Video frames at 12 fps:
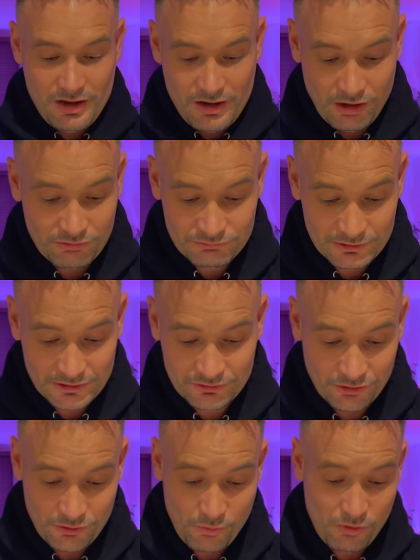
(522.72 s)
I really
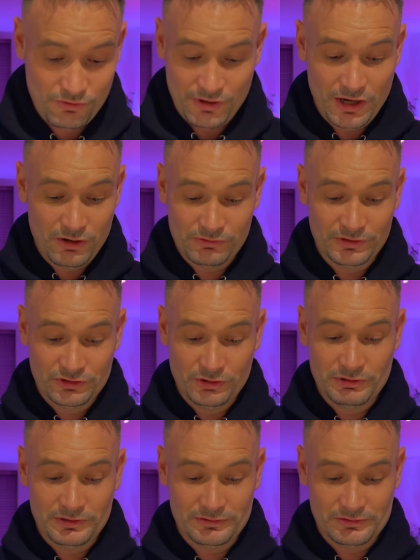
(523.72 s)
don't know what the hell they're
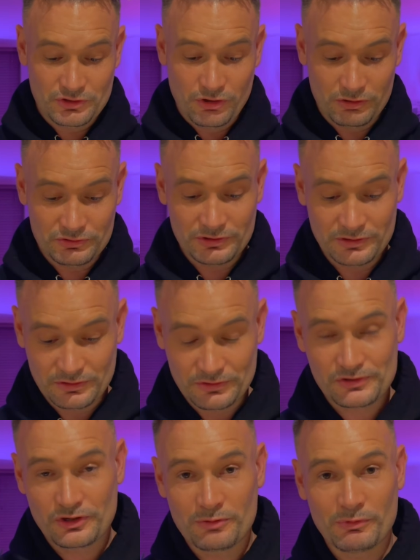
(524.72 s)
doing, charging
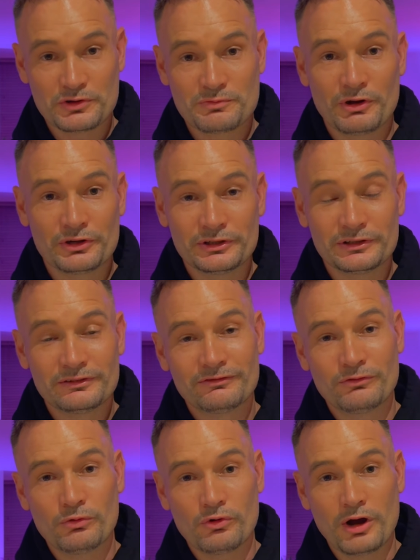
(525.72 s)
so much money
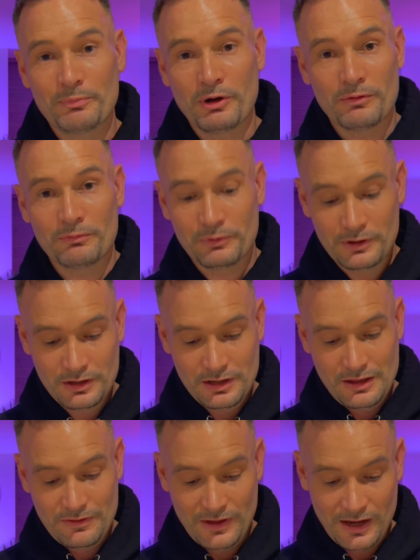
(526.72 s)
for a pump
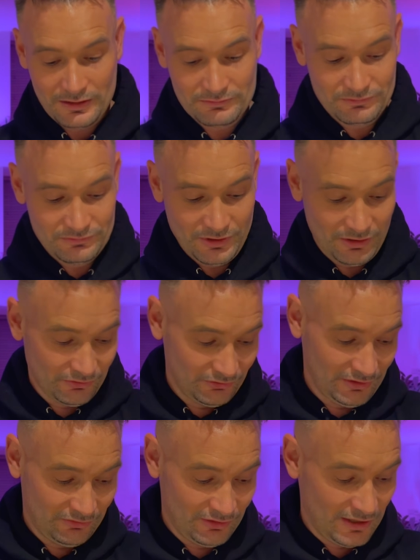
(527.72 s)
that does
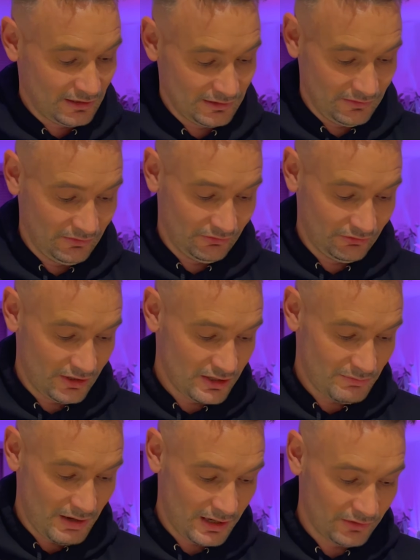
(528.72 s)
exactly the
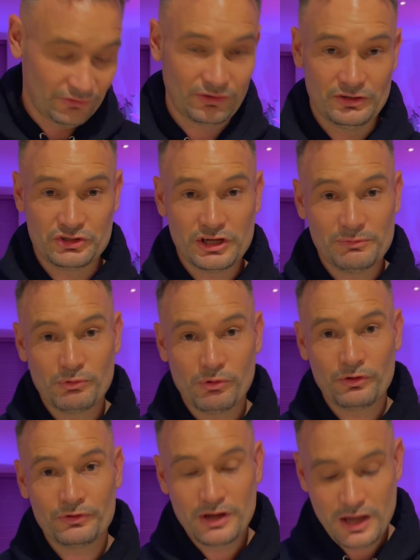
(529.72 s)
same as a cheaper
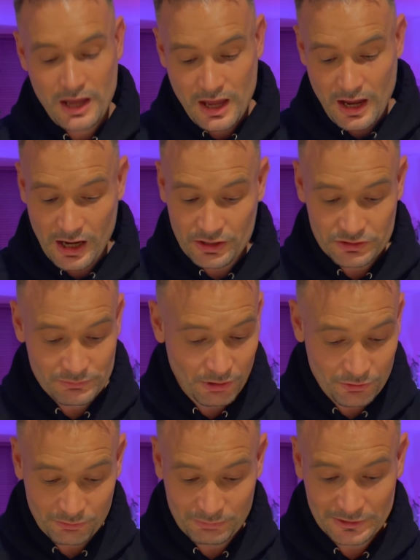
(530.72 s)
one. And you might
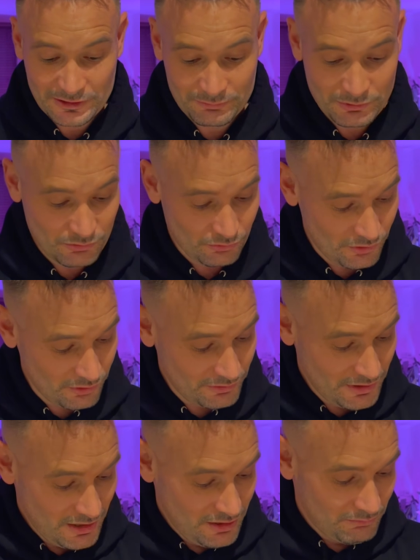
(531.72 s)
not believe me or not,
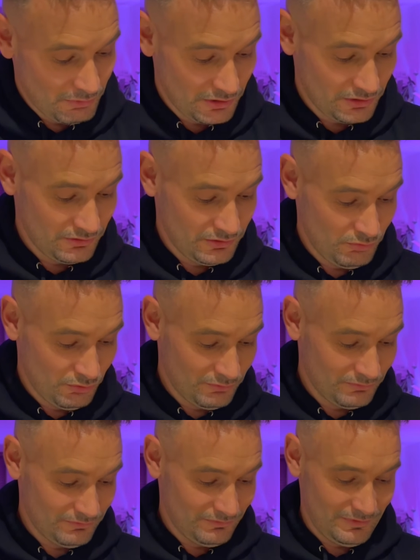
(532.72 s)
but you wouldn't